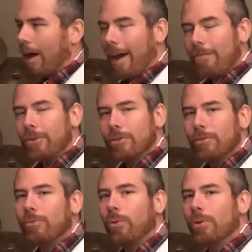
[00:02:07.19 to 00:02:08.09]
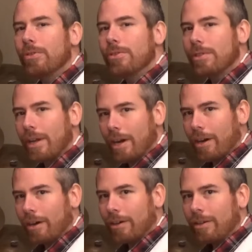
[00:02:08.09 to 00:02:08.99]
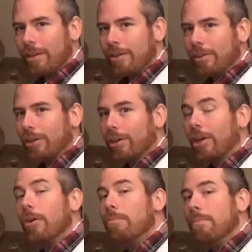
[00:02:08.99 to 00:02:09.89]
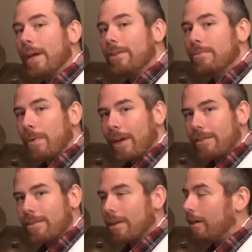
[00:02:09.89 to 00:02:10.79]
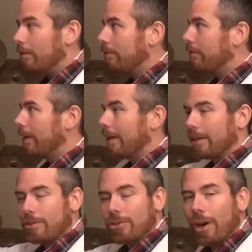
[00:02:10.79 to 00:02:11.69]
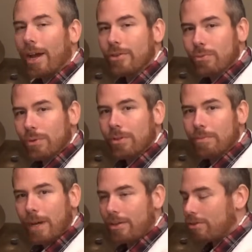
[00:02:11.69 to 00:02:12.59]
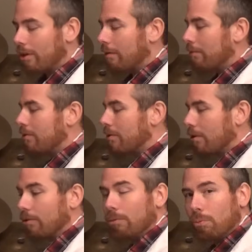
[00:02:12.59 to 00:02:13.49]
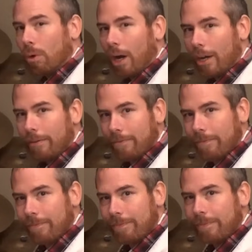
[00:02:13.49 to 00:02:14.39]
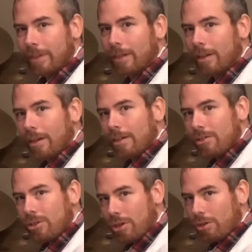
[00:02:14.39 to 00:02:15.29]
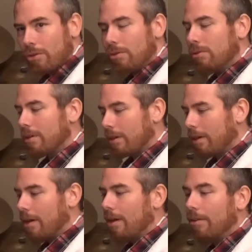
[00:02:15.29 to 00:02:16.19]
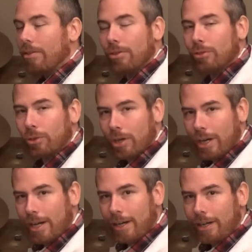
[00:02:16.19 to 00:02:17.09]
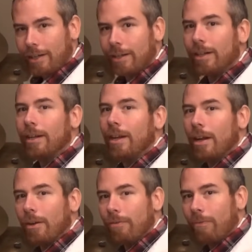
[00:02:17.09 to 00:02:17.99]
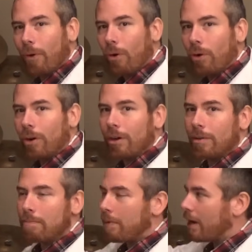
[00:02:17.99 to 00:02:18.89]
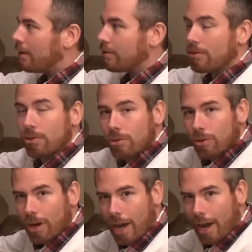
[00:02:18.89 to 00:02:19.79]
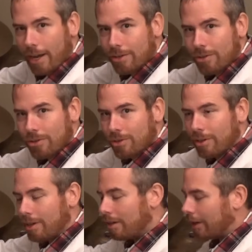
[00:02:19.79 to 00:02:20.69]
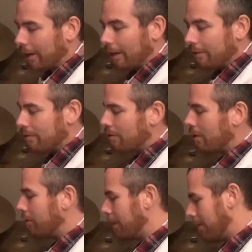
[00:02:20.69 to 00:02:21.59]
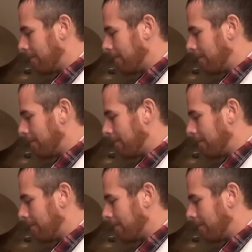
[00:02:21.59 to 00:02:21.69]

after the 4th snare, you're going to go bass by itself and then crash with the bass drum. So 1, 2, 3, 4, bass, crash. Again slowly.